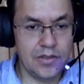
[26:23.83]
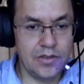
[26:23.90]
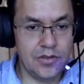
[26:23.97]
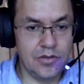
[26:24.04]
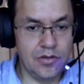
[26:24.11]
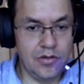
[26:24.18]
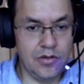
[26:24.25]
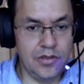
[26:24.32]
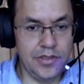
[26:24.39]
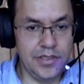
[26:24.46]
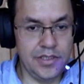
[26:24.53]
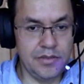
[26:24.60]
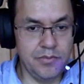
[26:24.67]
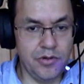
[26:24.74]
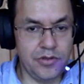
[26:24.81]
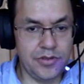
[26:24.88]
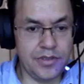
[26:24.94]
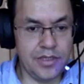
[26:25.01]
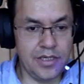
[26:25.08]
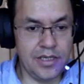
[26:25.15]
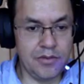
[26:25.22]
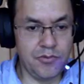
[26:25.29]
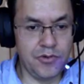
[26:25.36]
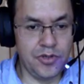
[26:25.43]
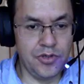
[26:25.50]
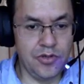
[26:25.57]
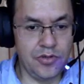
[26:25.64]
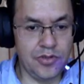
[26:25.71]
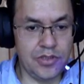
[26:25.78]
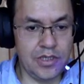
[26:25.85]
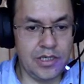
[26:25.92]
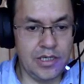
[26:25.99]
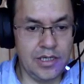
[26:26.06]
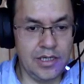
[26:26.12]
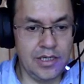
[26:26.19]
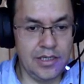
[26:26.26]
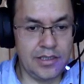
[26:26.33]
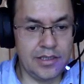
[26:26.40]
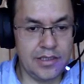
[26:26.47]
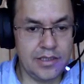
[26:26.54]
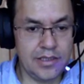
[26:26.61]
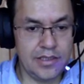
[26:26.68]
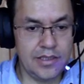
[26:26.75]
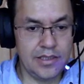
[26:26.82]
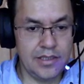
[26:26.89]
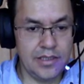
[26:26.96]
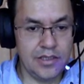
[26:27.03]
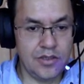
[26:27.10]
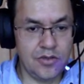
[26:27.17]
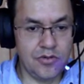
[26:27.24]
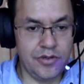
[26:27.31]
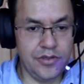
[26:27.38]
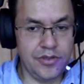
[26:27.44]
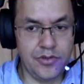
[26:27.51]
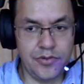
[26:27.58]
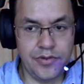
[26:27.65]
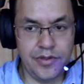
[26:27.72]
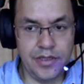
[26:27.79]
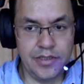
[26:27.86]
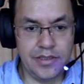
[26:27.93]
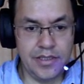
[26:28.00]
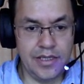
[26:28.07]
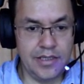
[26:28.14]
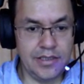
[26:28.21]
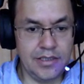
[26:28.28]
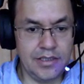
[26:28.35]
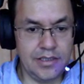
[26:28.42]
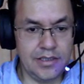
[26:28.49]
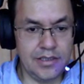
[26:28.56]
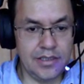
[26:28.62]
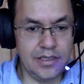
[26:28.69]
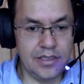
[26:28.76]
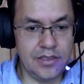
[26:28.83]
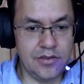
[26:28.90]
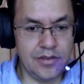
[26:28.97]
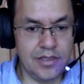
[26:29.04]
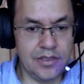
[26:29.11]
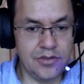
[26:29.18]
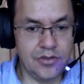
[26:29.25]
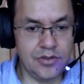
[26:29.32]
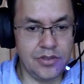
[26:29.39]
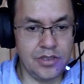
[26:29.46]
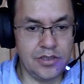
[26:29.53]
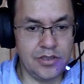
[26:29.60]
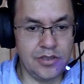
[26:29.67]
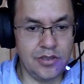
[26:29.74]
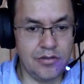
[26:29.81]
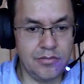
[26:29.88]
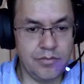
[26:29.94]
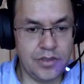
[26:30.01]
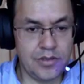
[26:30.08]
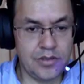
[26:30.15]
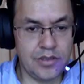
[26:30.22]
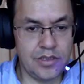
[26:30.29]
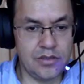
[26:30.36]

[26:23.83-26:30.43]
So all these books that when you start like going through this thing, it's gonna suggest you because